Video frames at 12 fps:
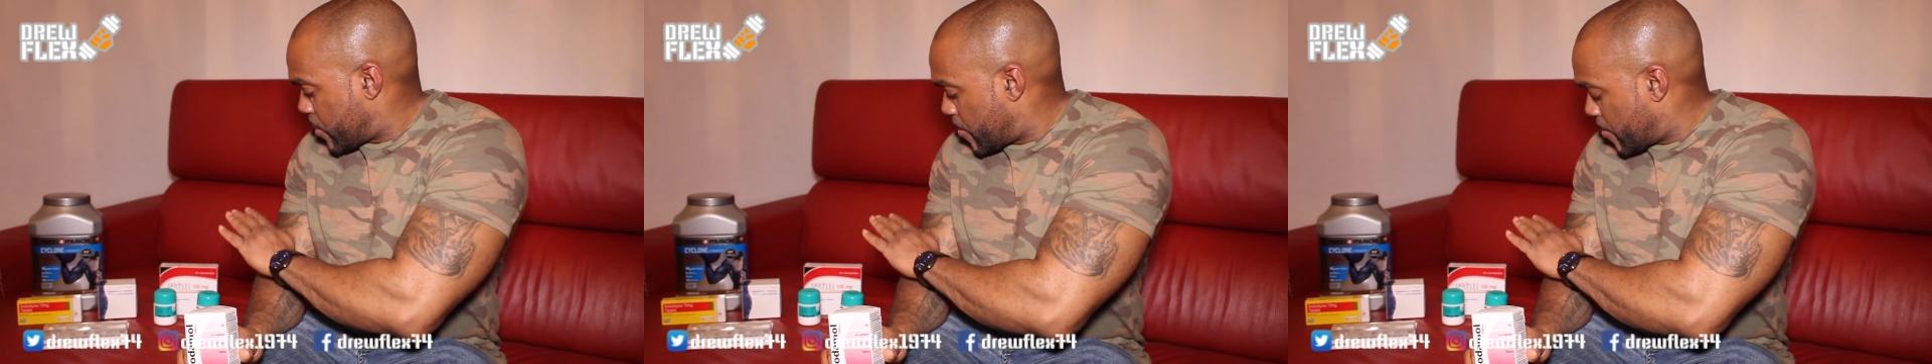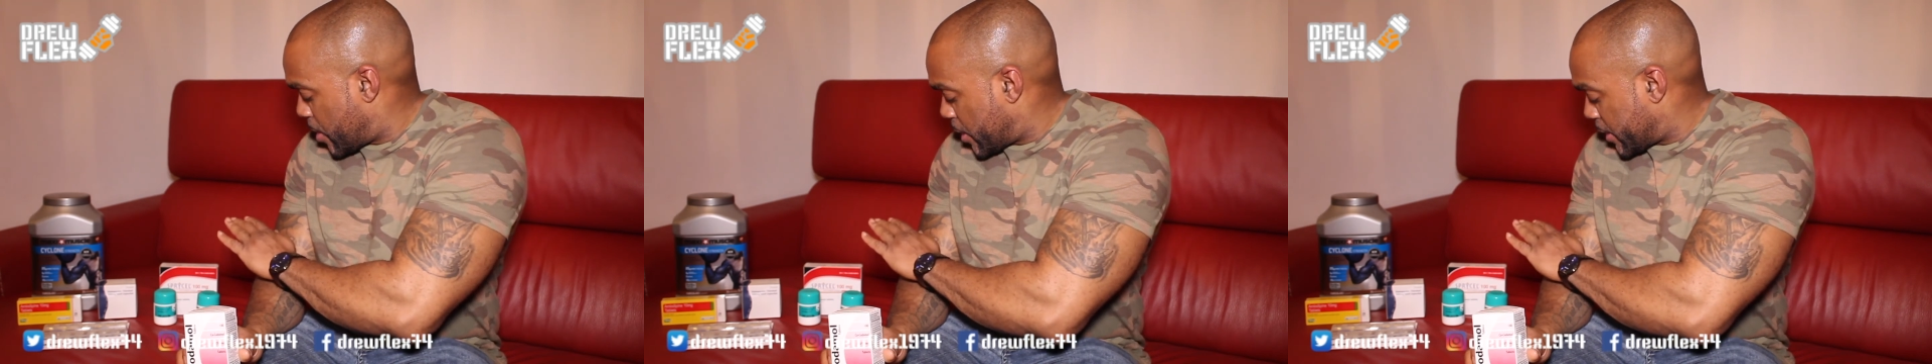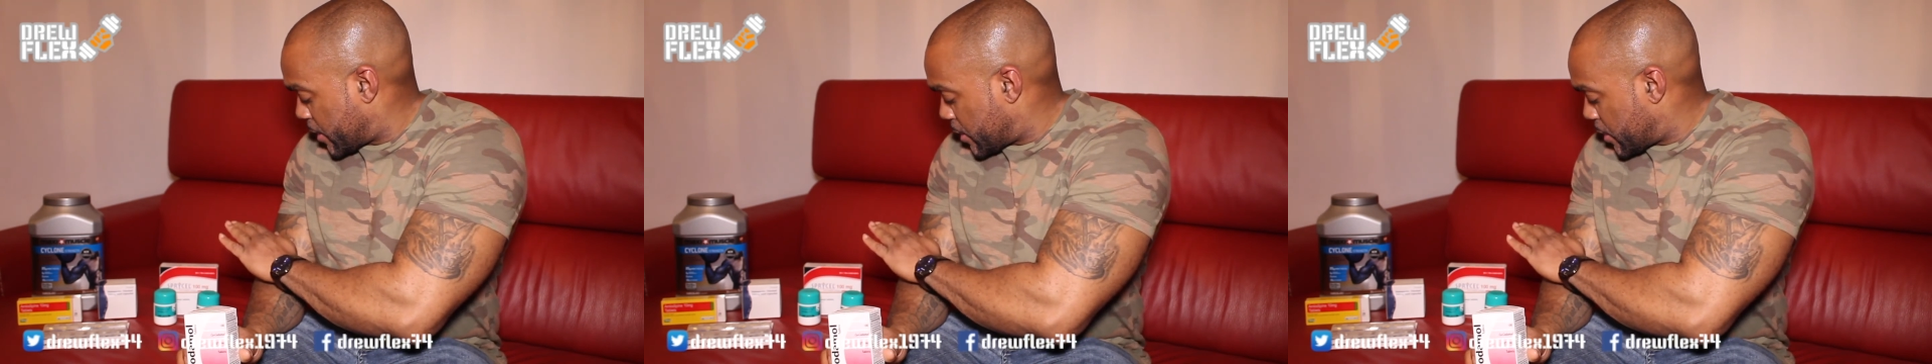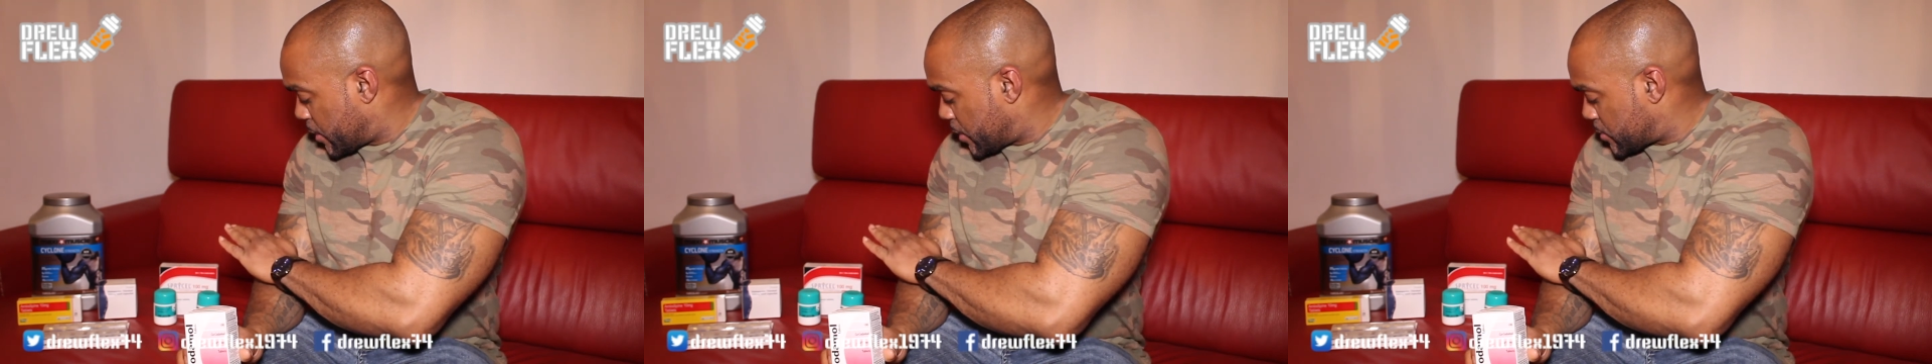my
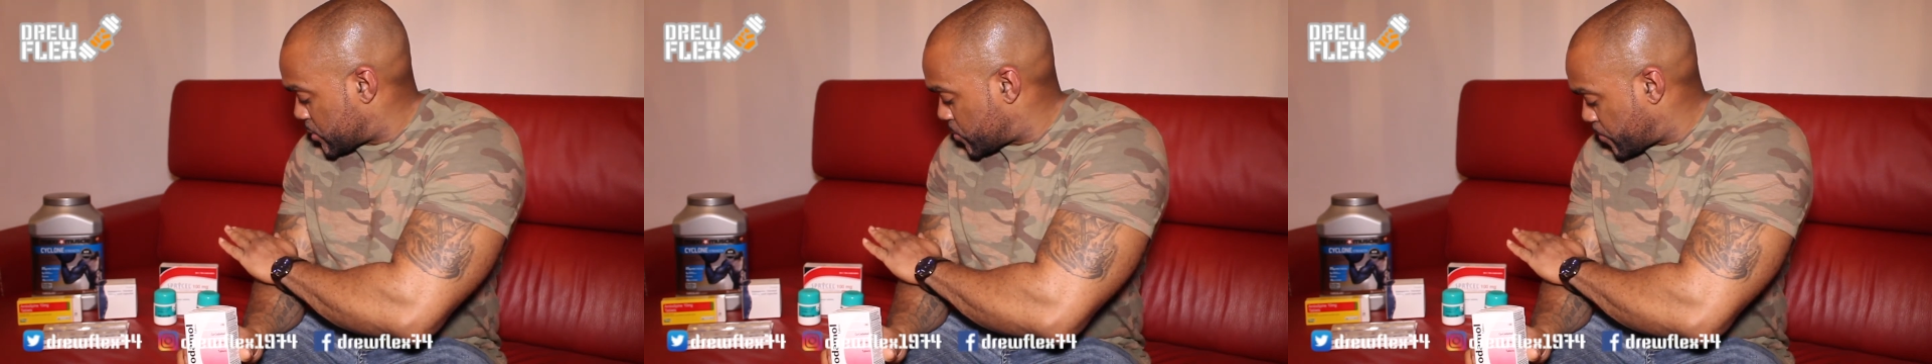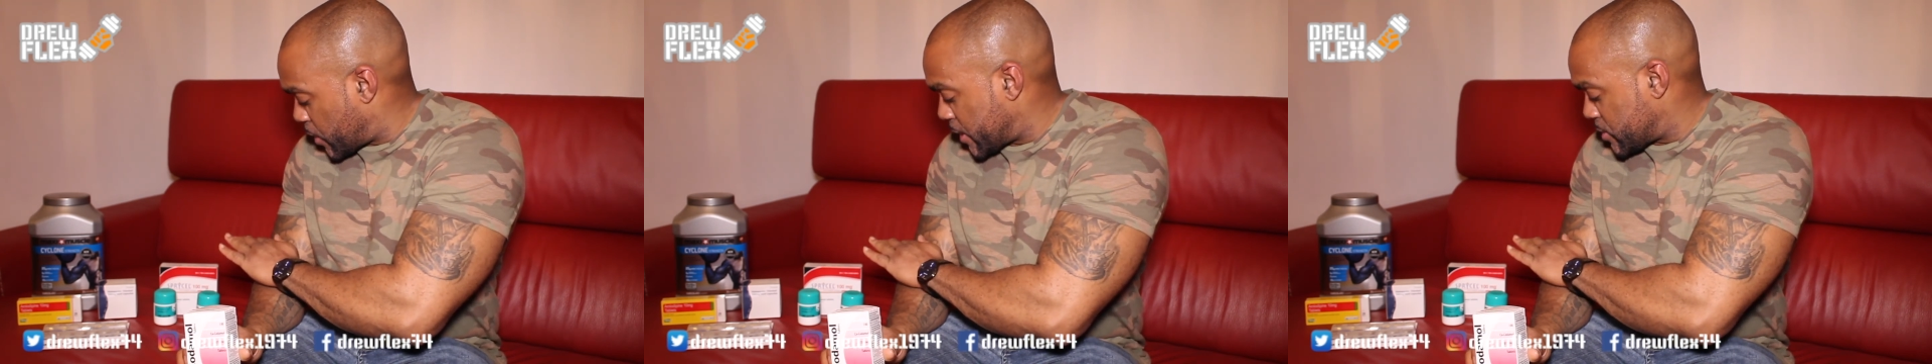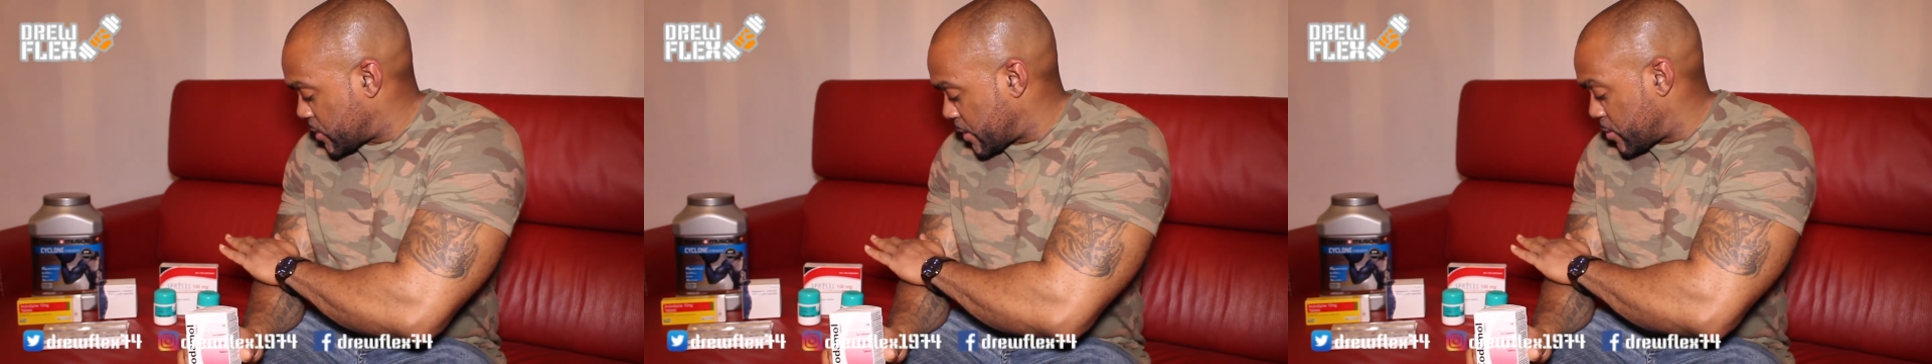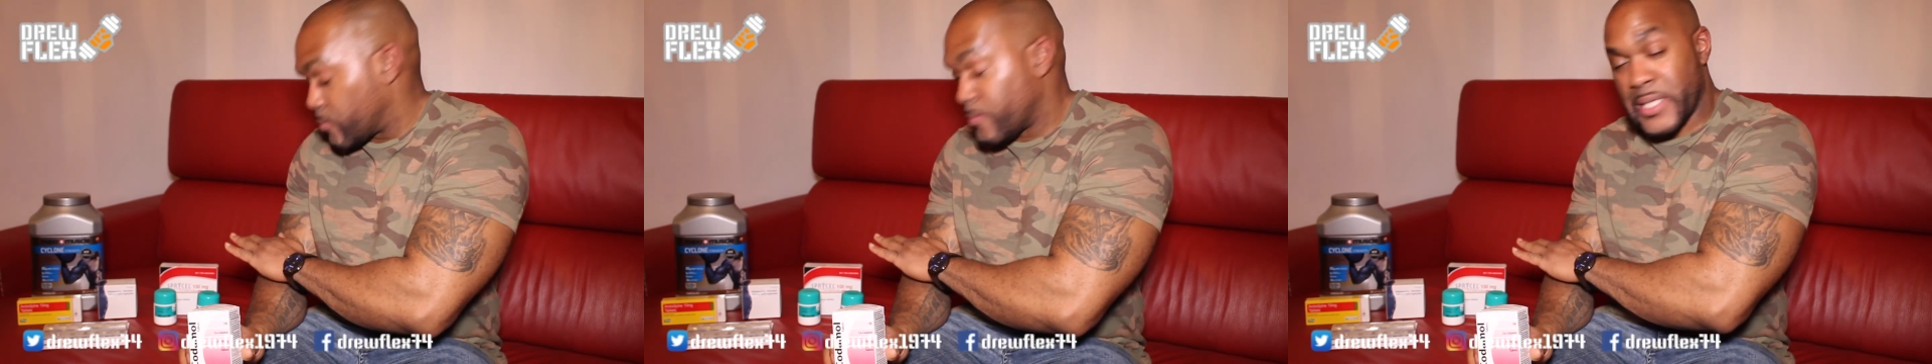
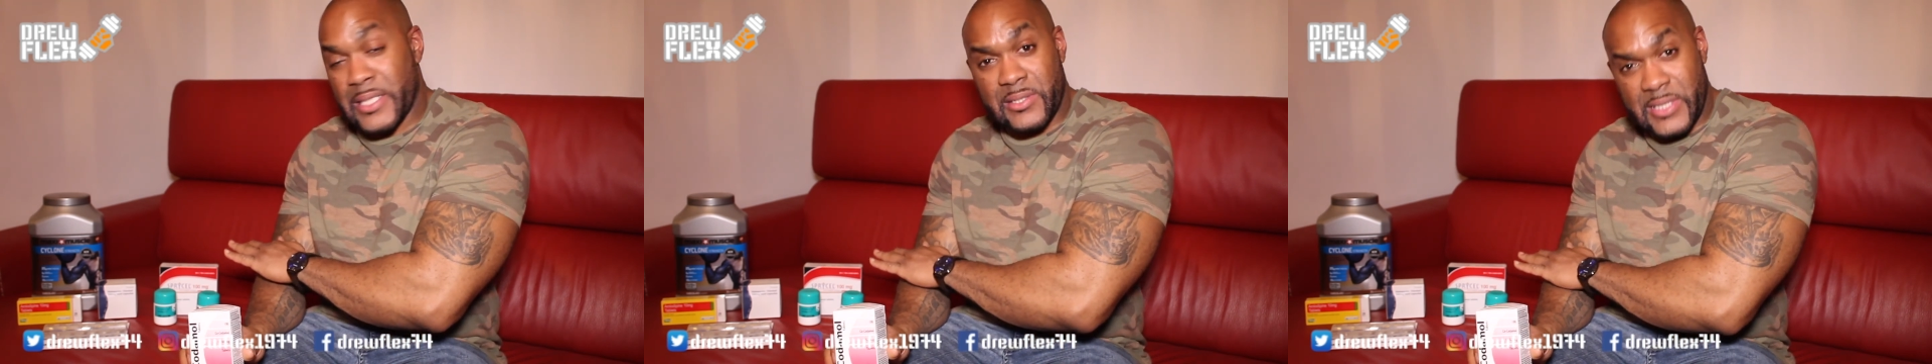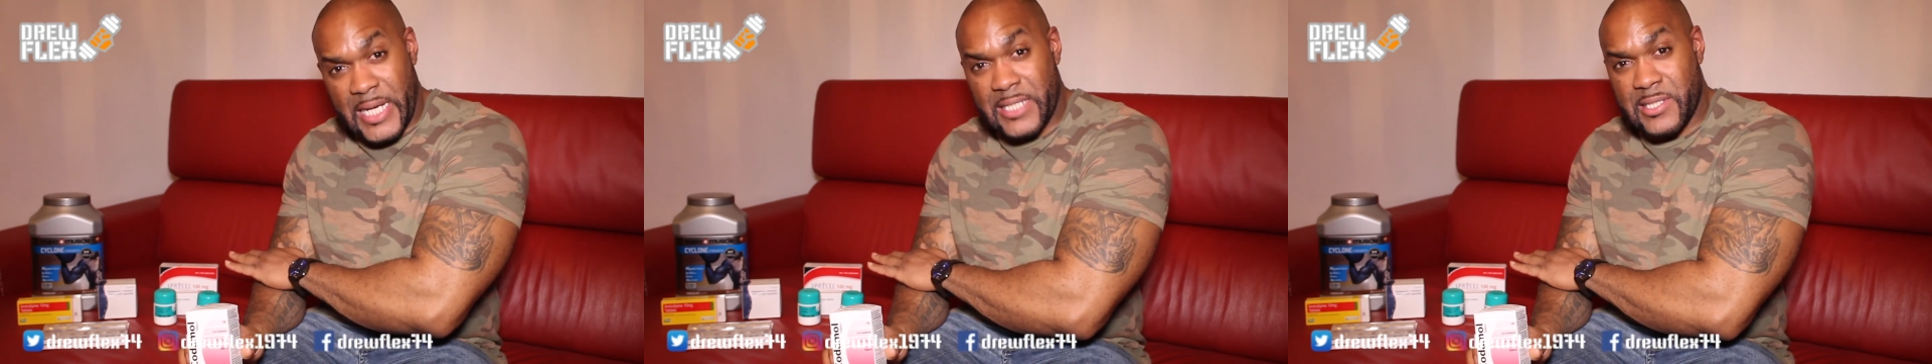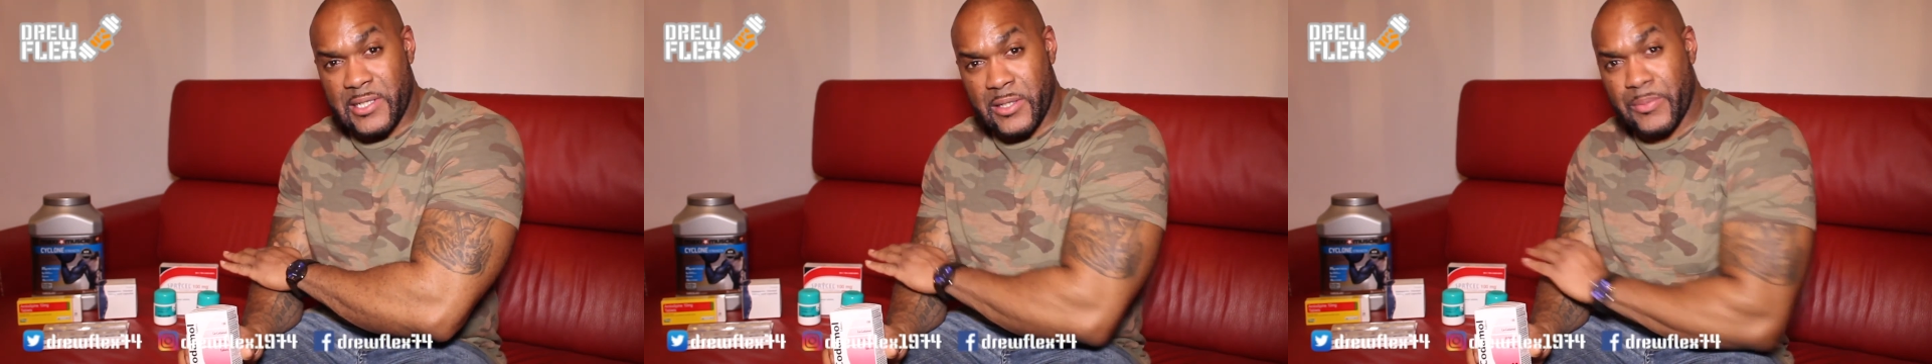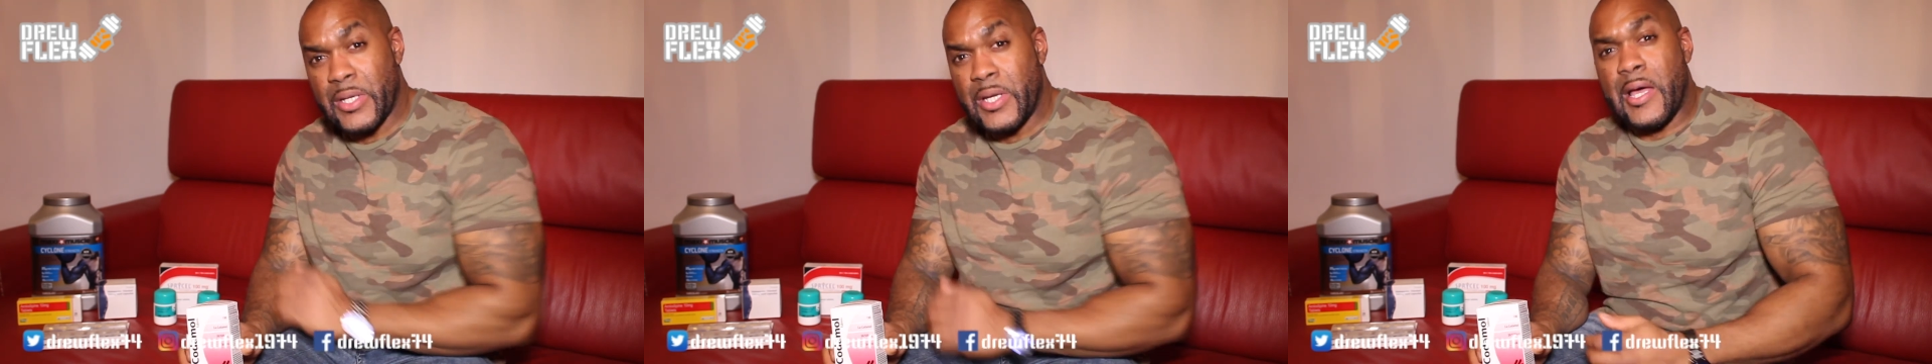Sprycel, my dasatinib,